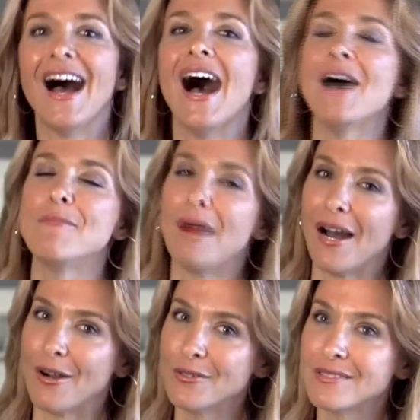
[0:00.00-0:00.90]

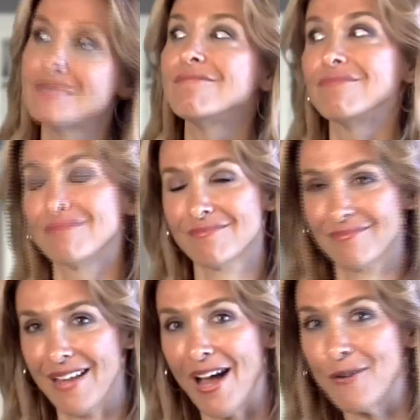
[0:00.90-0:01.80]
about
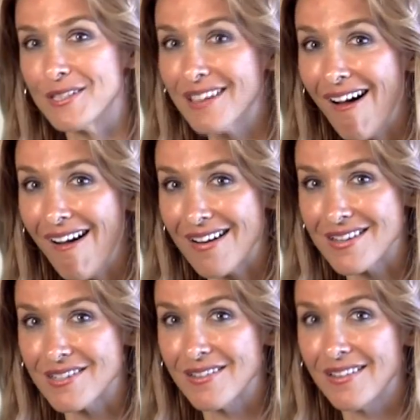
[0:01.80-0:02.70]
our car.